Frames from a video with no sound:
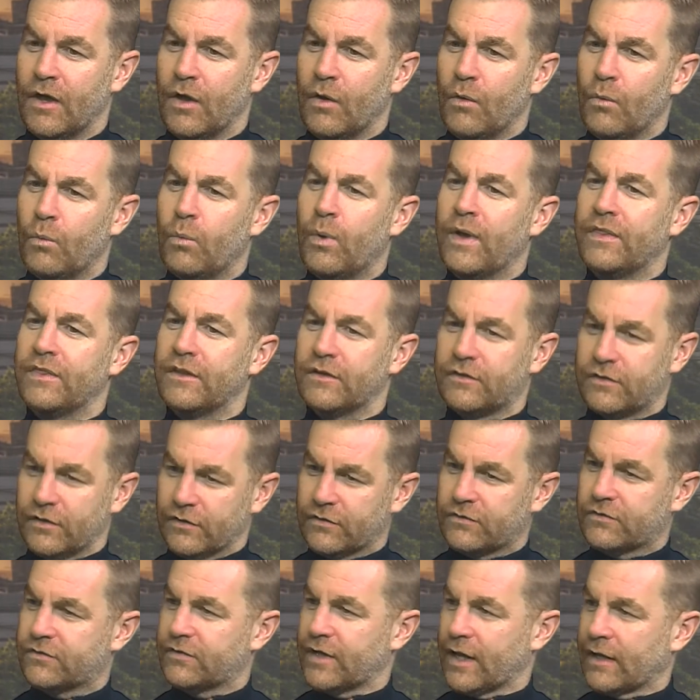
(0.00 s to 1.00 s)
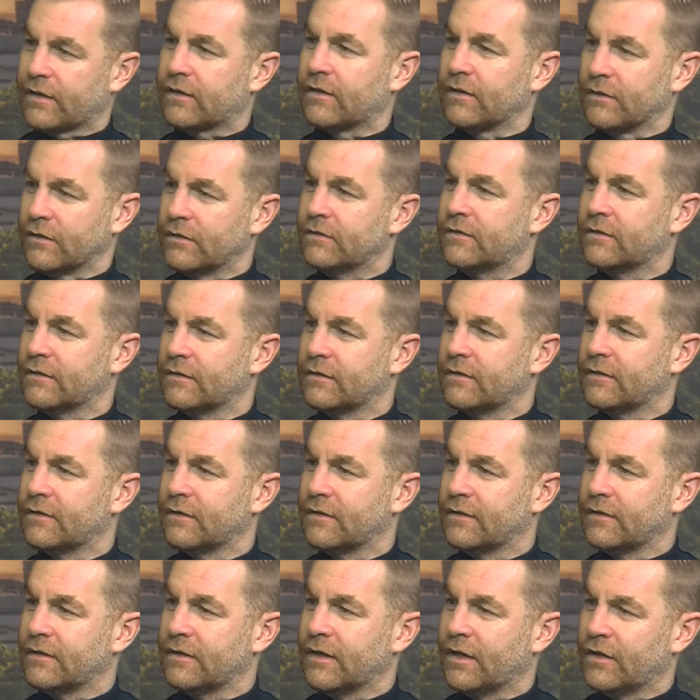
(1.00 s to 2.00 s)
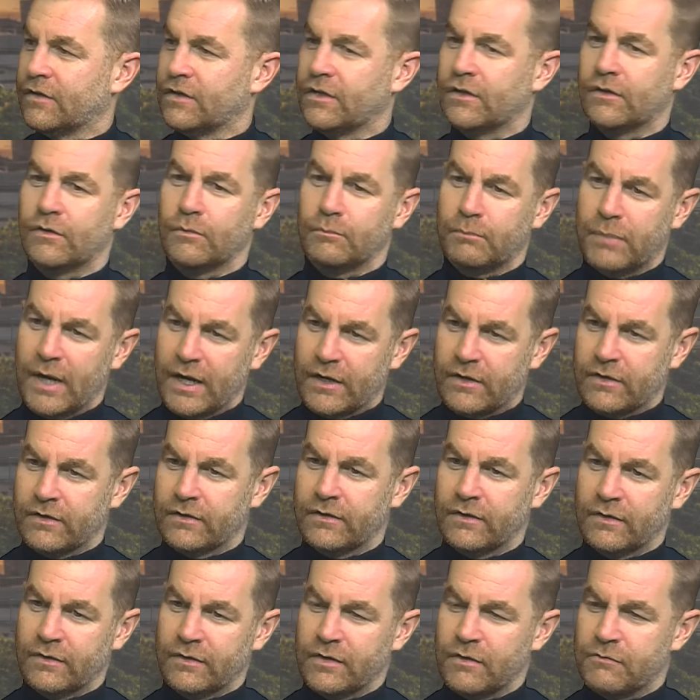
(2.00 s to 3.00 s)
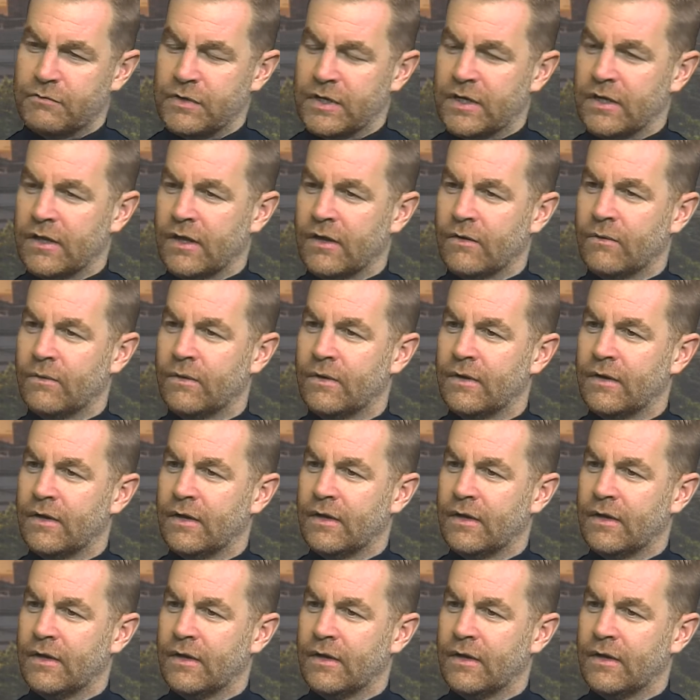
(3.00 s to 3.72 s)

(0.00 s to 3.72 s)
When the dust settled and you look back on the video,